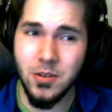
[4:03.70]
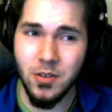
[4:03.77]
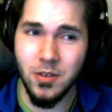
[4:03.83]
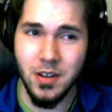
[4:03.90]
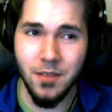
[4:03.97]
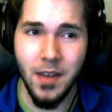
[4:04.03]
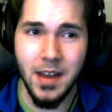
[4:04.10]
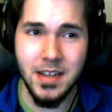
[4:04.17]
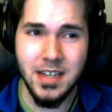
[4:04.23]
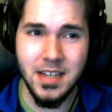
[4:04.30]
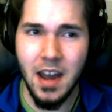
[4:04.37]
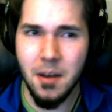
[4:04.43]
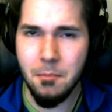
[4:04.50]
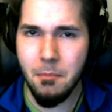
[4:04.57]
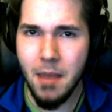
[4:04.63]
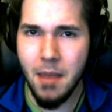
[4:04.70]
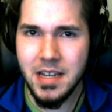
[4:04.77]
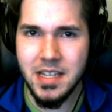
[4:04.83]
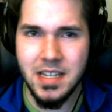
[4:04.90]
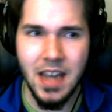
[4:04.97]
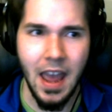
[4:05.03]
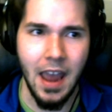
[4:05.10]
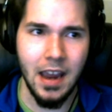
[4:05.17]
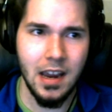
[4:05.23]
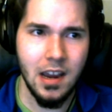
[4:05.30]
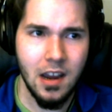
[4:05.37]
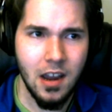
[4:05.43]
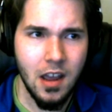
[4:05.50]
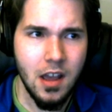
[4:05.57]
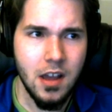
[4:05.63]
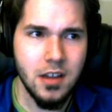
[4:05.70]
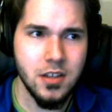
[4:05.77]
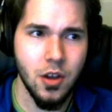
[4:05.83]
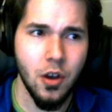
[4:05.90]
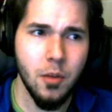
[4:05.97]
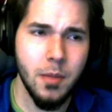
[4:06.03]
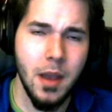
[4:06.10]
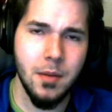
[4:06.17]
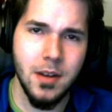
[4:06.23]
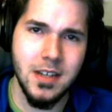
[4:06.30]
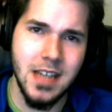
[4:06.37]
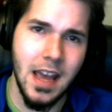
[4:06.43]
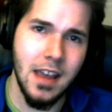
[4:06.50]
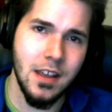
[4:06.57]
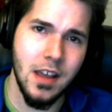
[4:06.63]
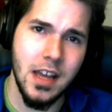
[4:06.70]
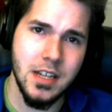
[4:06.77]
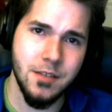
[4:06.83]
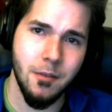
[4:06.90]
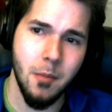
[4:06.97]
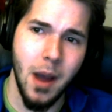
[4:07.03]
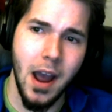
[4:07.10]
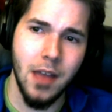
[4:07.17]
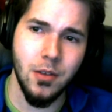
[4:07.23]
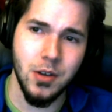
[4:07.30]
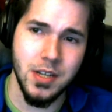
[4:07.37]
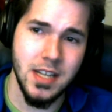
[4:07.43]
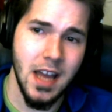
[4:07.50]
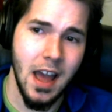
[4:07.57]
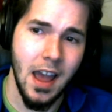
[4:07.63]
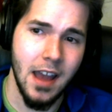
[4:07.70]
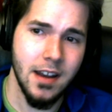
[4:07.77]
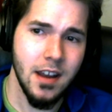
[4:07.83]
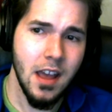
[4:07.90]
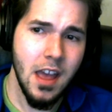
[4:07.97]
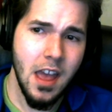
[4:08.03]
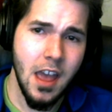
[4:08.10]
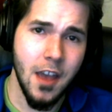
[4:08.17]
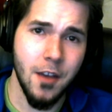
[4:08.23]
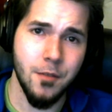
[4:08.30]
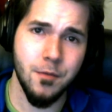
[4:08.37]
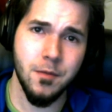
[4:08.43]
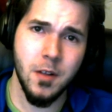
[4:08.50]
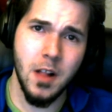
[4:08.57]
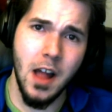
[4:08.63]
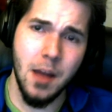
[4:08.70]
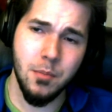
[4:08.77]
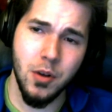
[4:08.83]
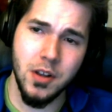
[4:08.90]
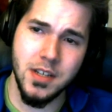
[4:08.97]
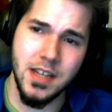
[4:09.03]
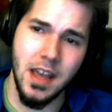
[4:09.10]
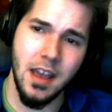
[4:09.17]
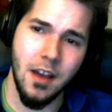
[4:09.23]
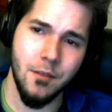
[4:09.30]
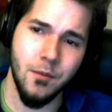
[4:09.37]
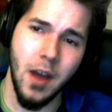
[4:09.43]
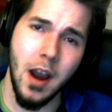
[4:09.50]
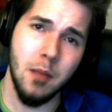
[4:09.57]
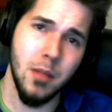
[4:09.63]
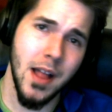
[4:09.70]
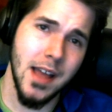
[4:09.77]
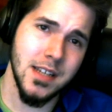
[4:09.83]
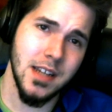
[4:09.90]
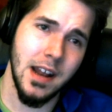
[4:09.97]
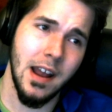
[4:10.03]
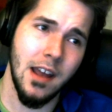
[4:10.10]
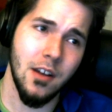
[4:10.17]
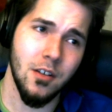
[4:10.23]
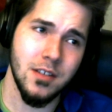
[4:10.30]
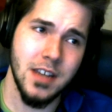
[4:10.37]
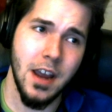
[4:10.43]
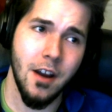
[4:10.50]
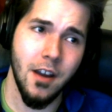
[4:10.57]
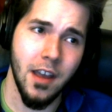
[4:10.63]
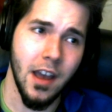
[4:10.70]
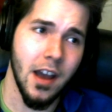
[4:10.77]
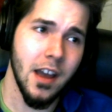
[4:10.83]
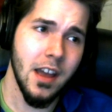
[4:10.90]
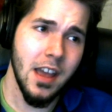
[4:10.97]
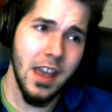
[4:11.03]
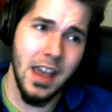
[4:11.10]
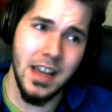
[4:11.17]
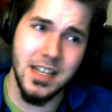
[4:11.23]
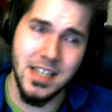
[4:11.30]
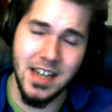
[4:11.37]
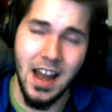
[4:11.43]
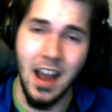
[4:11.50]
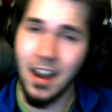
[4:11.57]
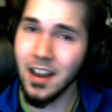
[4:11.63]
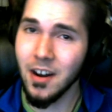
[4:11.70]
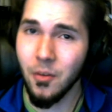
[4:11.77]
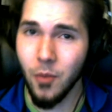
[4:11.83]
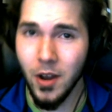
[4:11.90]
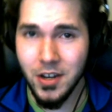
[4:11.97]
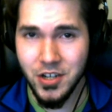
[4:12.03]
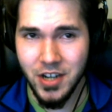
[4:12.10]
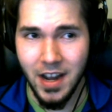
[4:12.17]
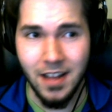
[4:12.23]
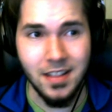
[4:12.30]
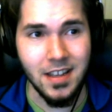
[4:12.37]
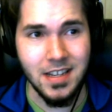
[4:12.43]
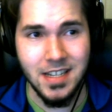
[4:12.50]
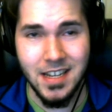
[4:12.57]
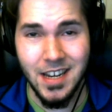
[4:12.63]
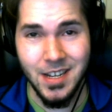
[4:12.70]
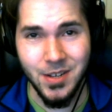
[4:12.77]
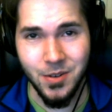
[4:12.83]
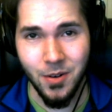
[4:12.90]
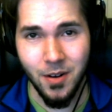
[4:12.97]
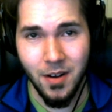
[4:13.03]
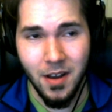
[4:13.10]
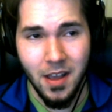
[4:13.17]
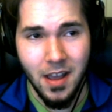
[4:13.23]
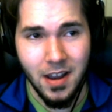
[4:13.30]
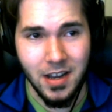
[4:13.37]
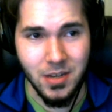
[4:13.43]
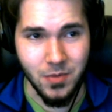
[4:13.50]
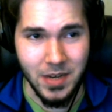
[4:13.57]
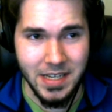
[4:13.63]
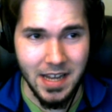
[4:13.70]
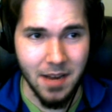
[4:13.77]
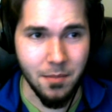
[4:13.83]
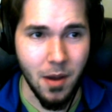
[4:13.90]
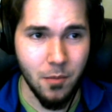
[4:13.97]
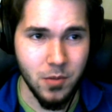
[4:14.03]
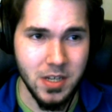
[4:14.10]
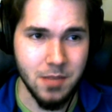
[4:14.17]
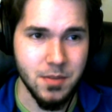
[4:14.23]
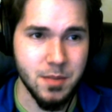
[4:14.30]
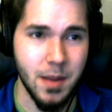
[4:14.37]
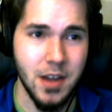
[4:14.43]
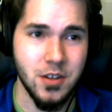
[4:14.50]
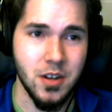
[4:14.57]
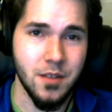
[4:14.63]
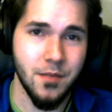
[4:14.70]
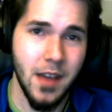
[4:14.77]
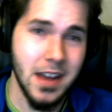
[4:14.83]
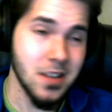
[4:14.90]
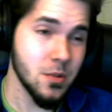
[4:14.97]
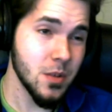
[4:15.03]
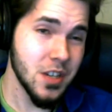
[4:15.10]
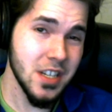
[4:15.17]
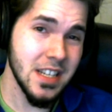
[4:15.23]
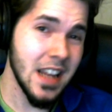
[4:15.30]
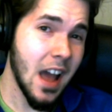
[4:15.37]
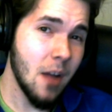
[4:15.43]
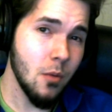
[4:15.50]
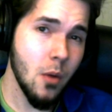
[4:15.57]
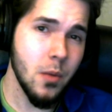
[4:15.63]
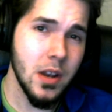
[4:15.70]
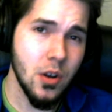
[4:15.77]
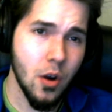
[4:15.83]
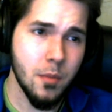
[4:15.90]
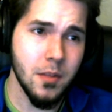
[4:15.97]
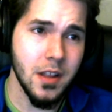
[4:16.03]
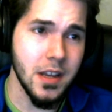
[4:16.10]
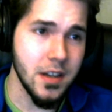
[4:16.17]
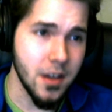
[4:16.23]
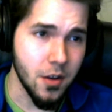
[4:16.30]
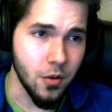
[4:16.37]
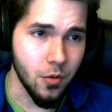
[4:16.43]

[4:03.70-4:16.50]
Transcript: defense, kind of mixed tank, so he'll be able to tank hits from either side. If Cloud puts a Fire Blast on that Altaria, it's not going to one-shot this Scizor, because we set him up with some special defense, which is not what we normally do.